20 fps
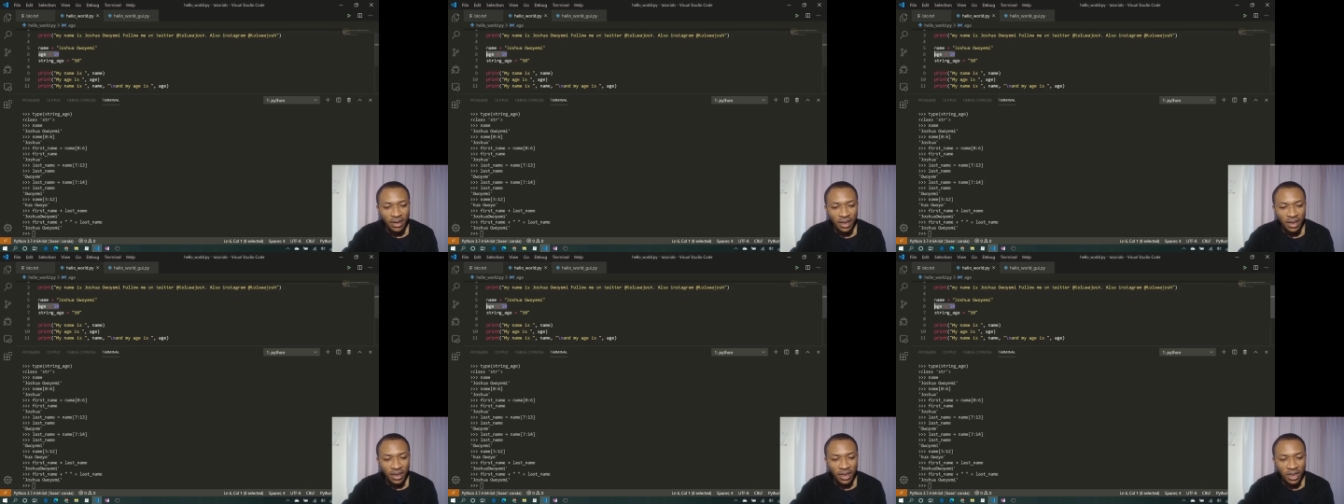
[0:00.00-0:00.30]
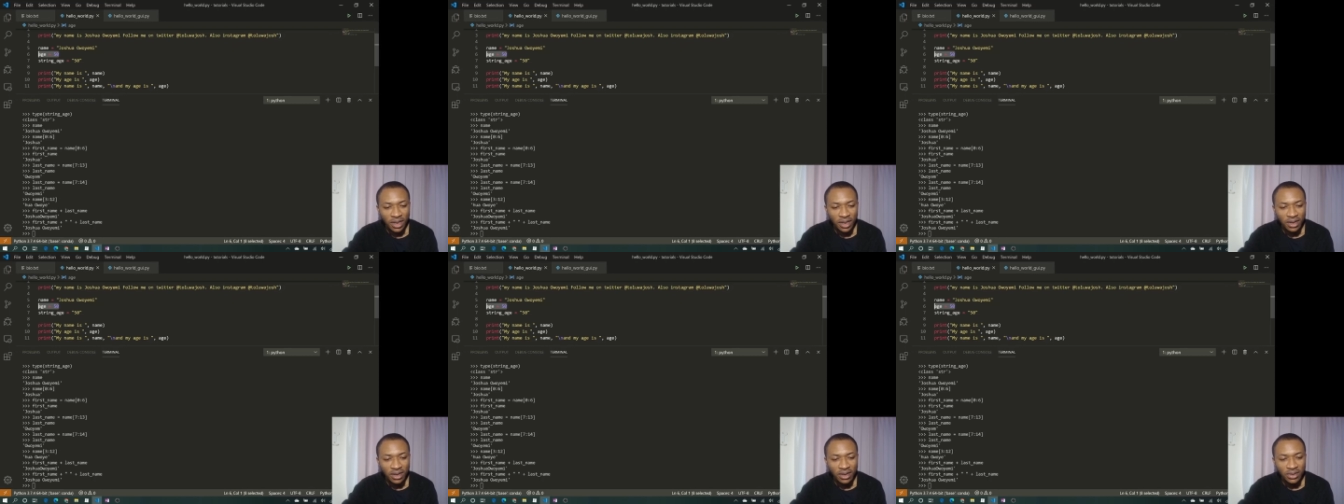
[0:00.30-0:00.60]

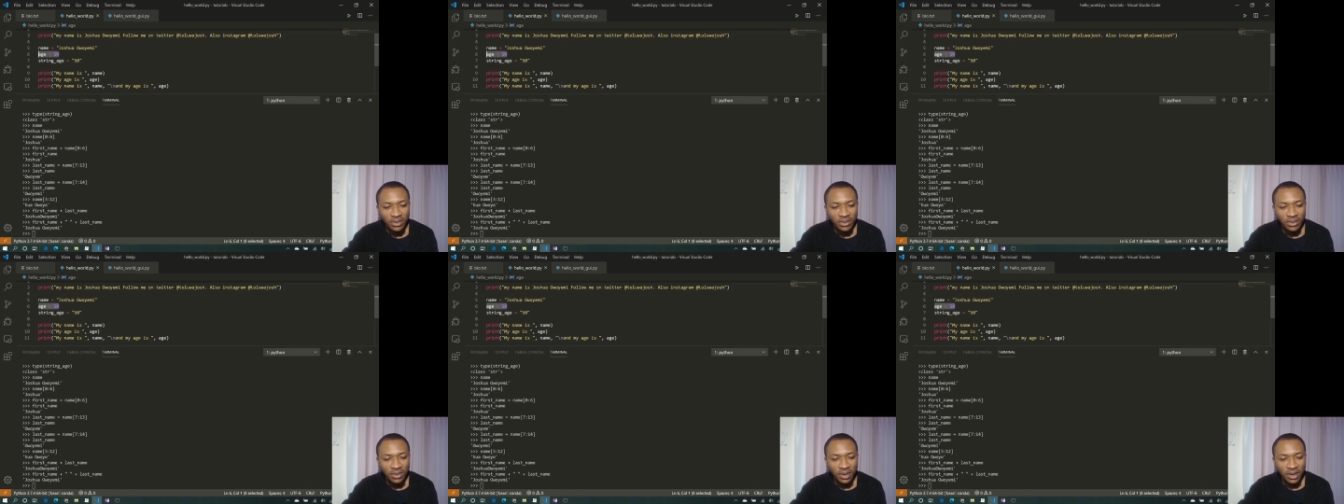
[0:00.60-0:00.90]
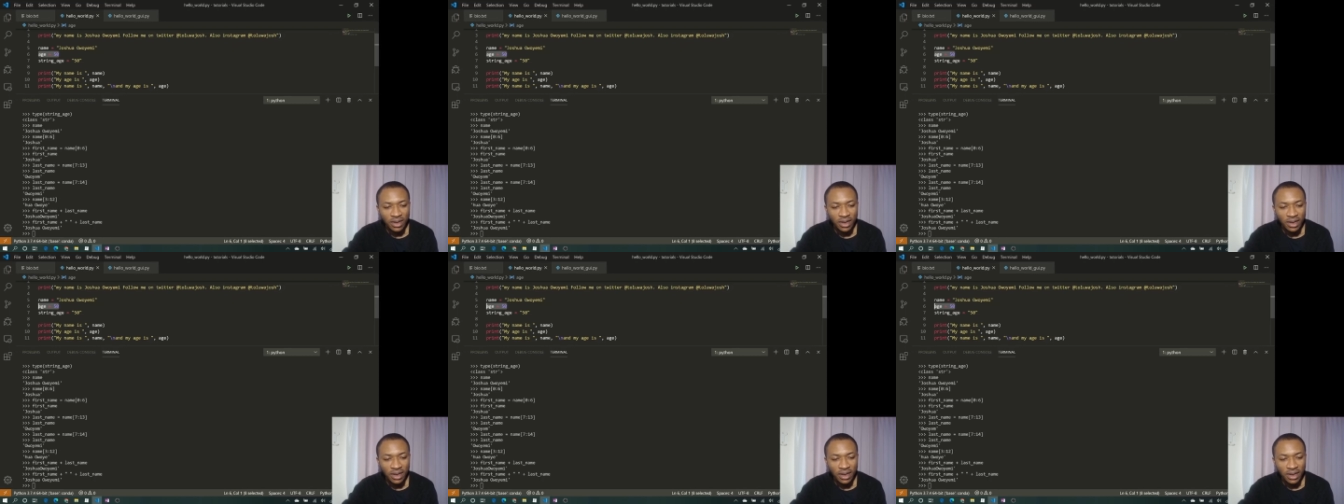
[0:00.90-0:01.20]
Here
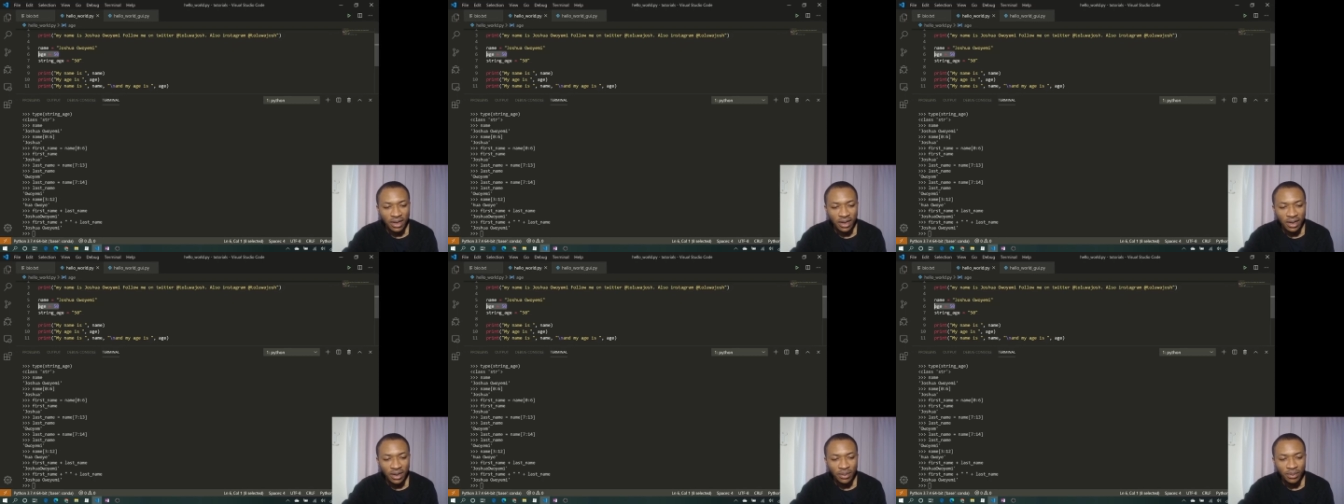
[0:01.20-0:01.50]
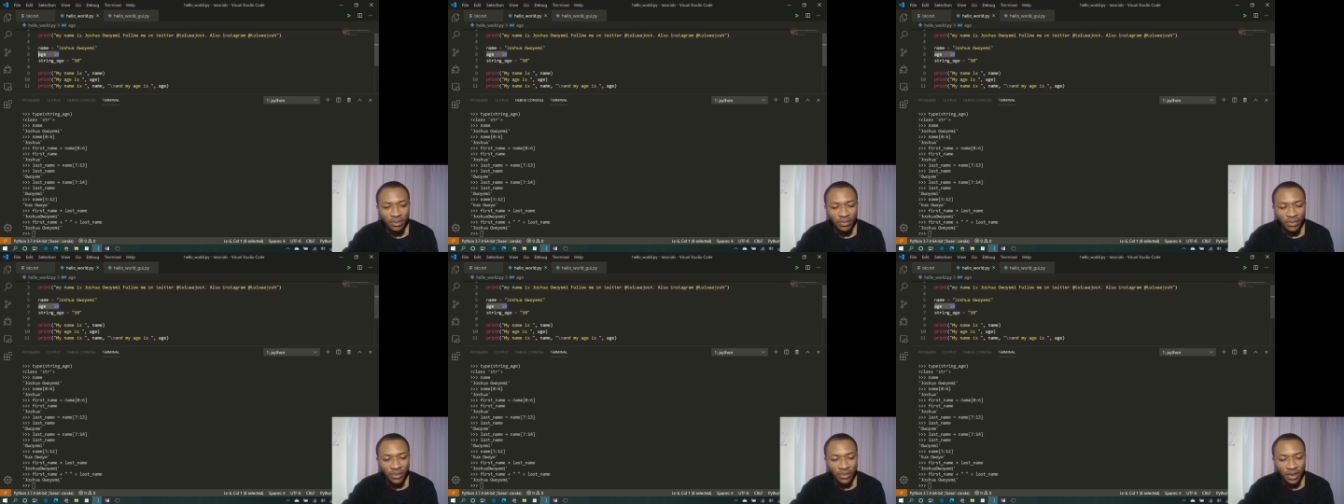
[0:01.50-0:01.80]

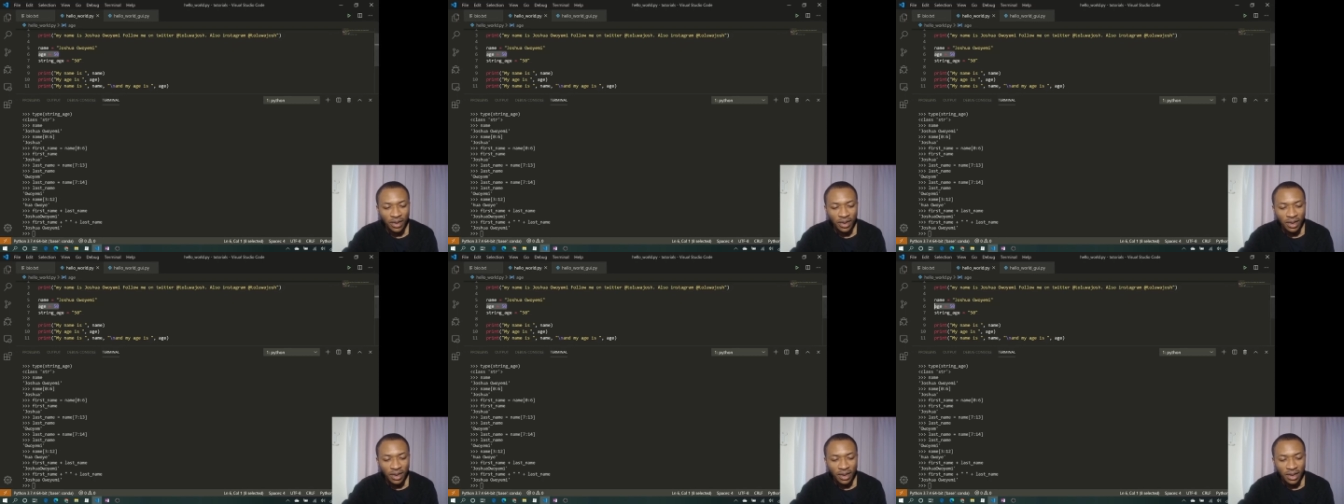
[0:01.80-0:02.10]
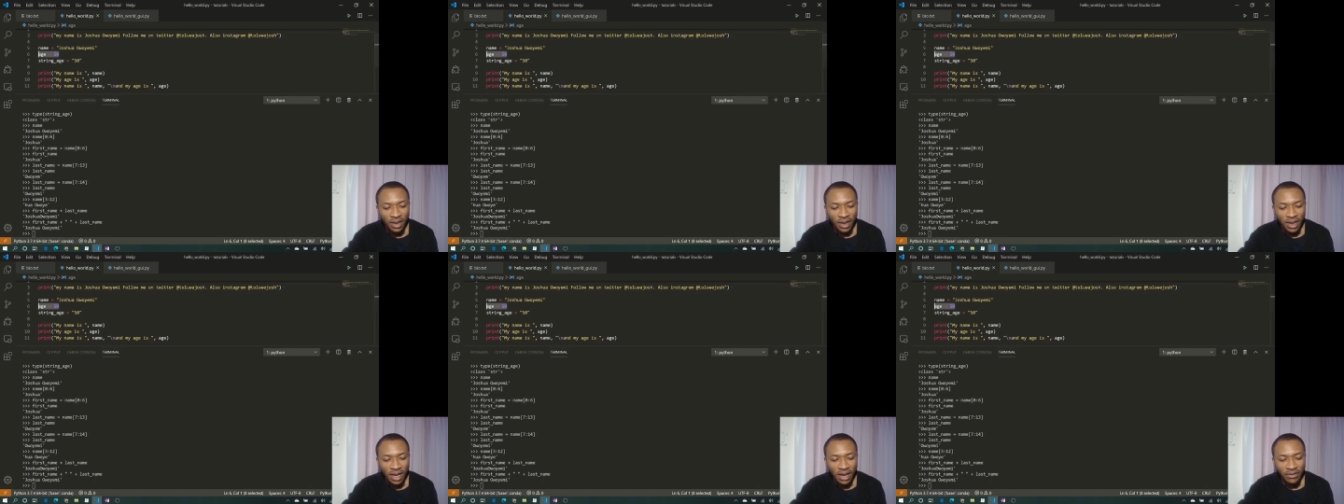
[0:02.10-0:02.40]
I
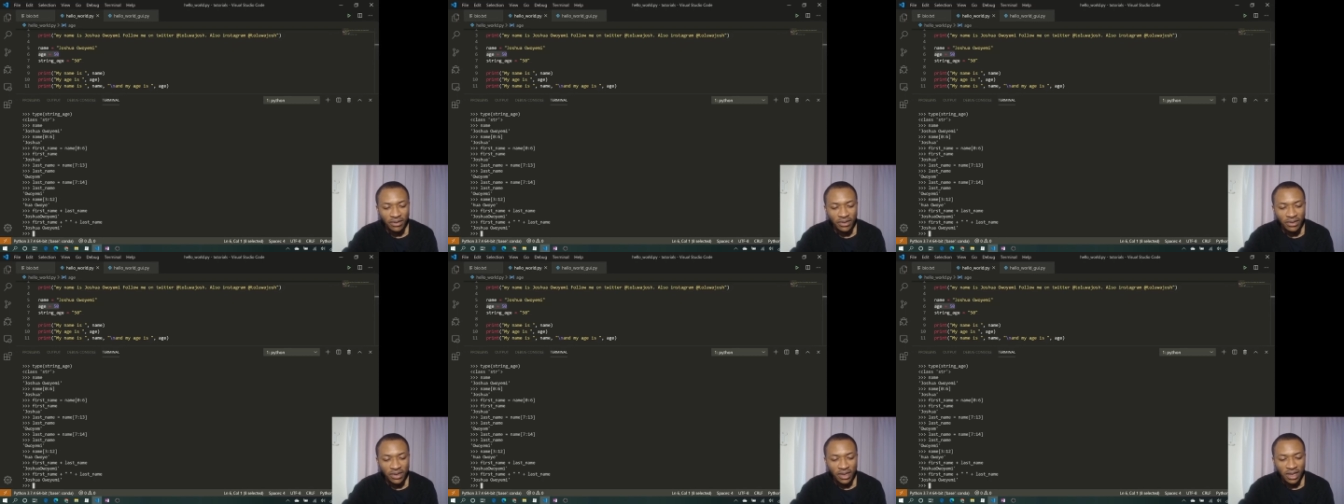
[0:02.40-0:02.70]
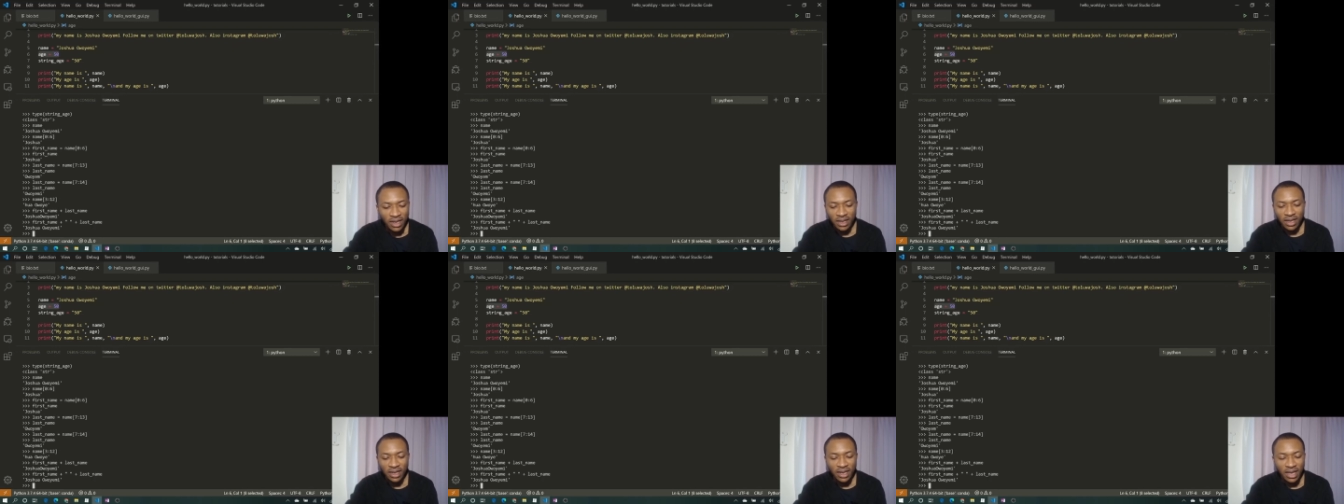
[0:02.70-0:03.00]
have to
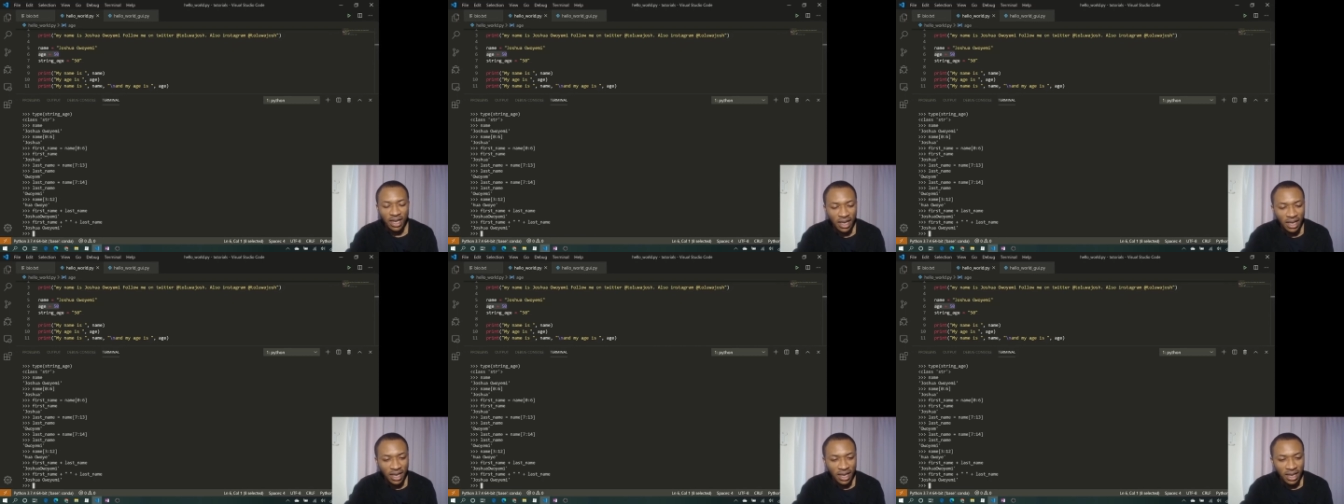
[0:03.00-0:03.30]
say that